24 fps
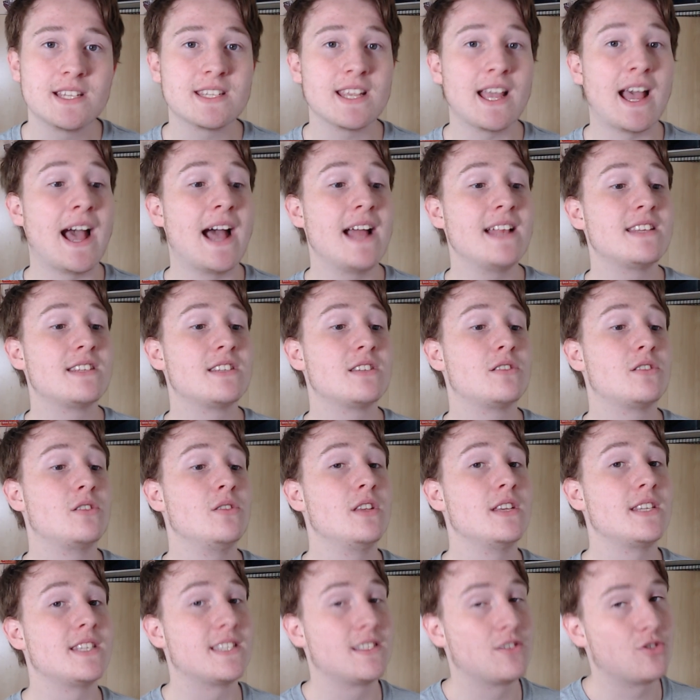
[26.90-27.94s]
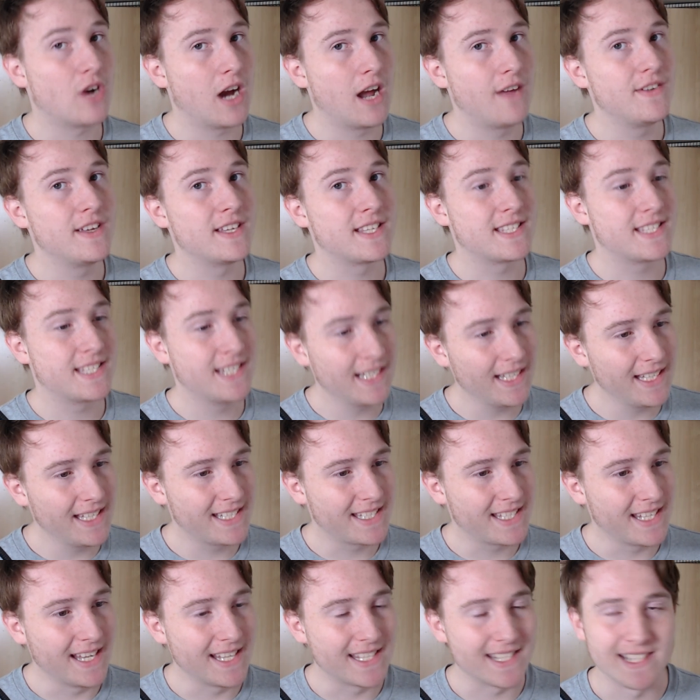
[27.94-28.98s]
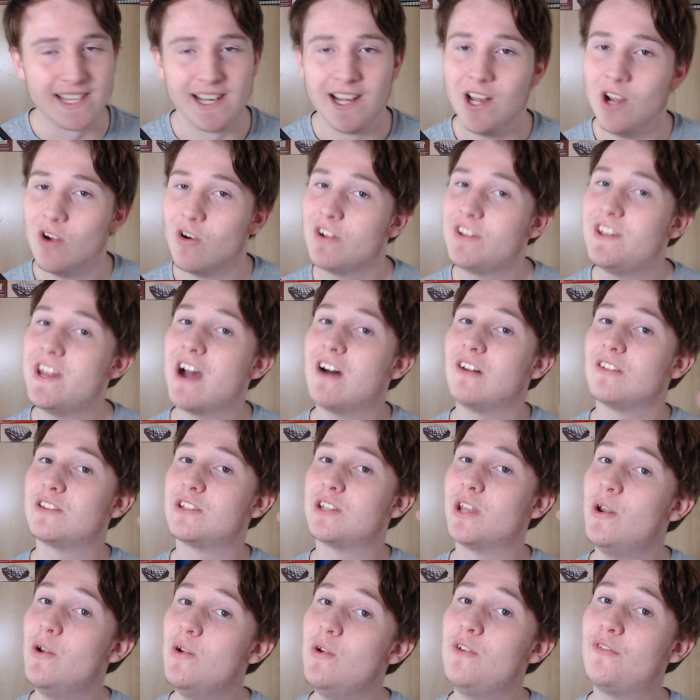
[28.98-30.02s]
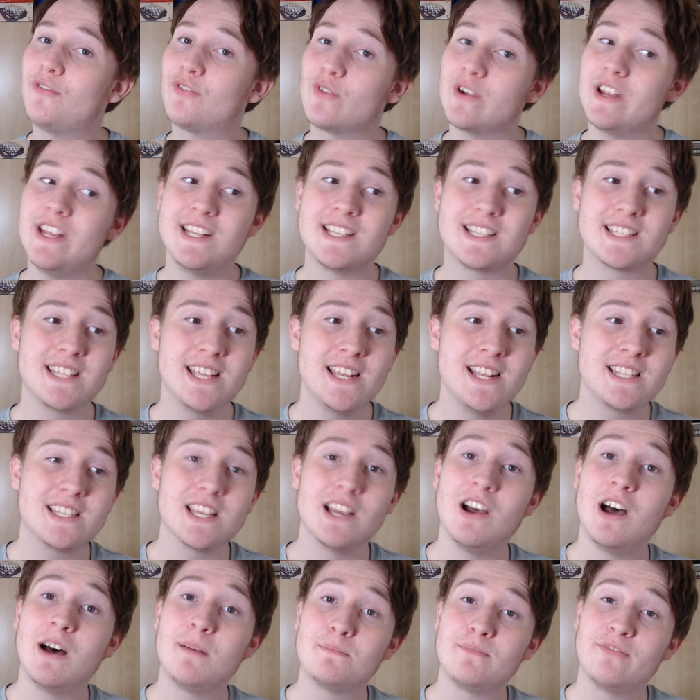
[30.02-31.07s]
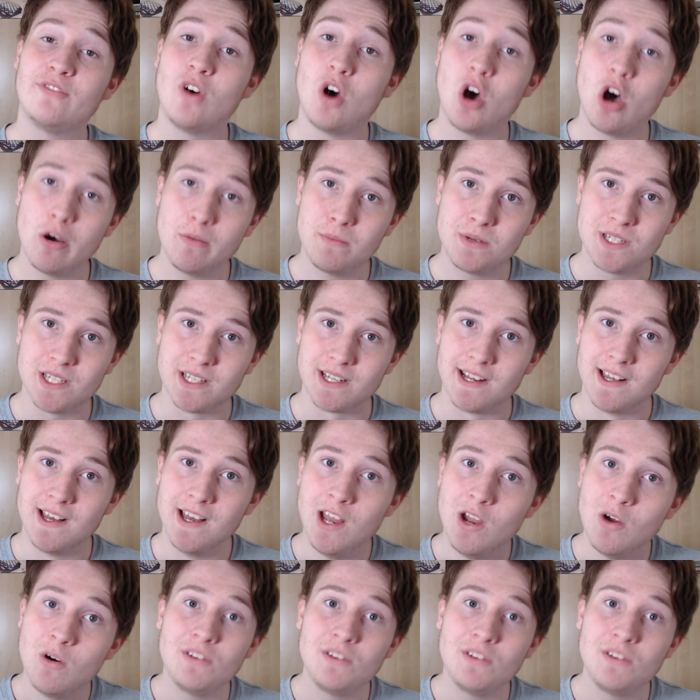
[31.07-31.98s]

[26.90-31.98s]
adds to this driver's silly season, with now 2 free seats up for option, with